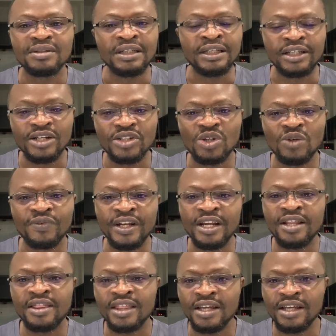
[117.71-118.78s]
In case of
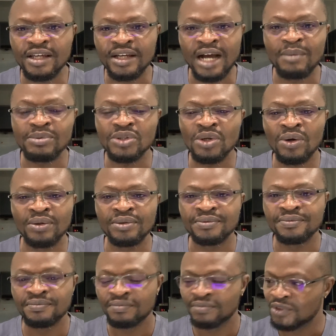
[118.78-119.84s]
anything, he comes on.
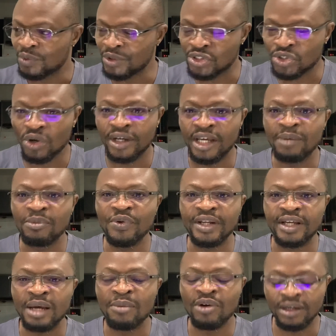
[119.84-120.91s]
We saw him when
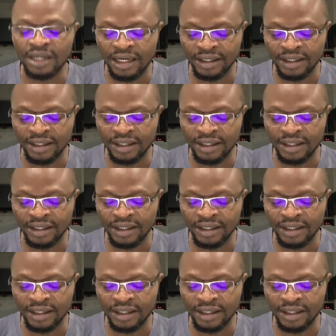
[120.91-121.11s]
he came on